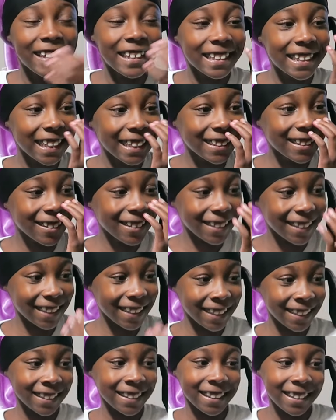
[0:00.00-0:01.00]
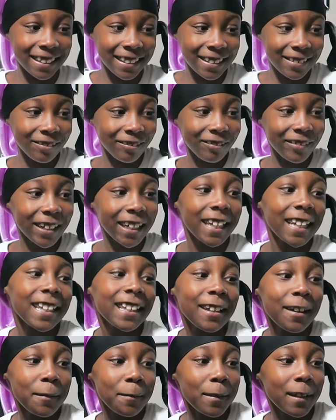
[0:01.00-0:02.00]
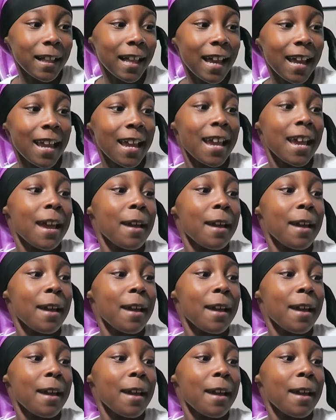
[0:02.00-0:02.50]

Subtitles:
TikTok dance and then bring in there and be like,